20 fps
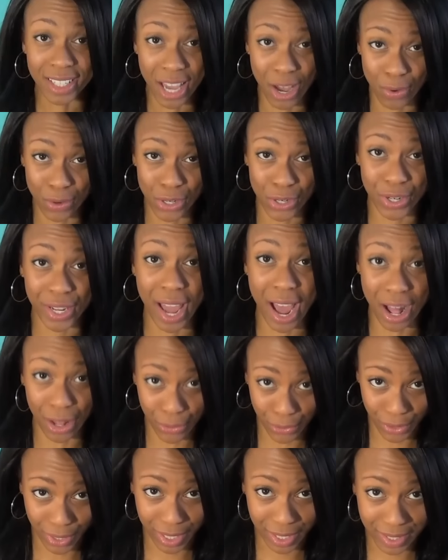count your
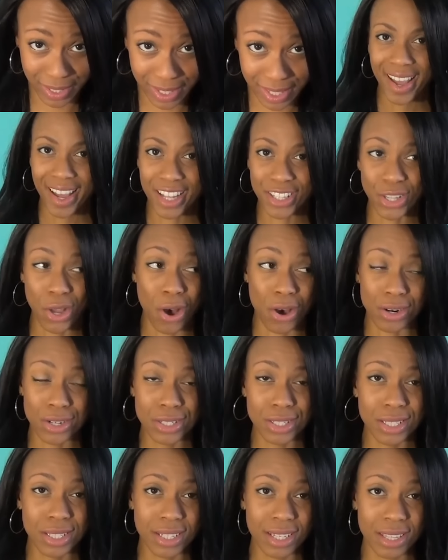calories. It's
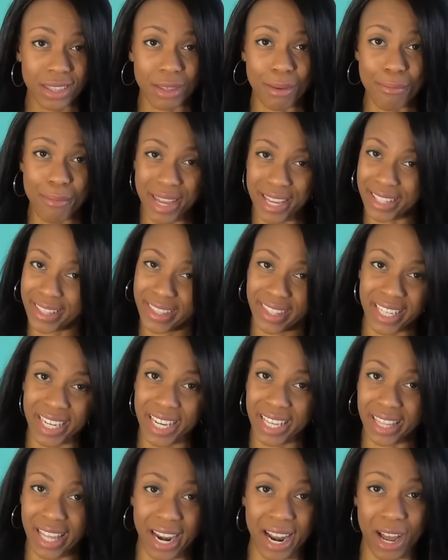honestly the main
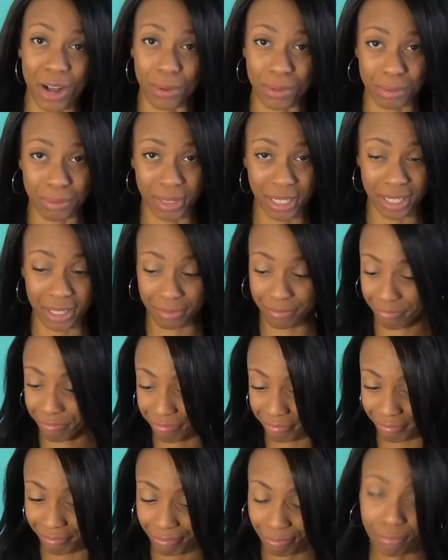thing that helped me
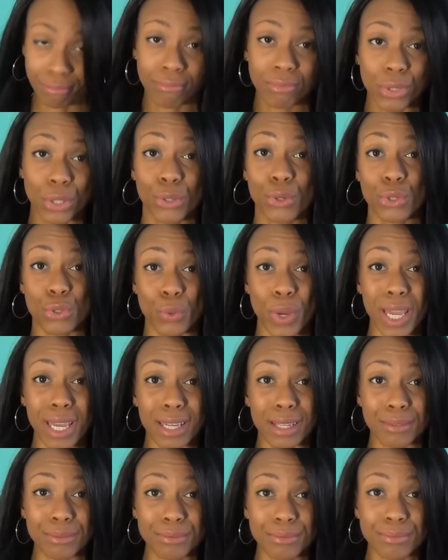lose
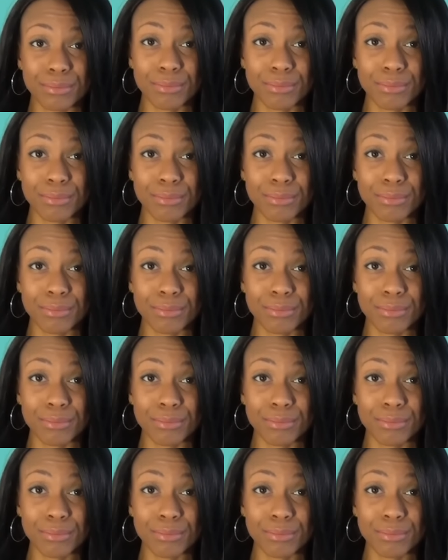weight.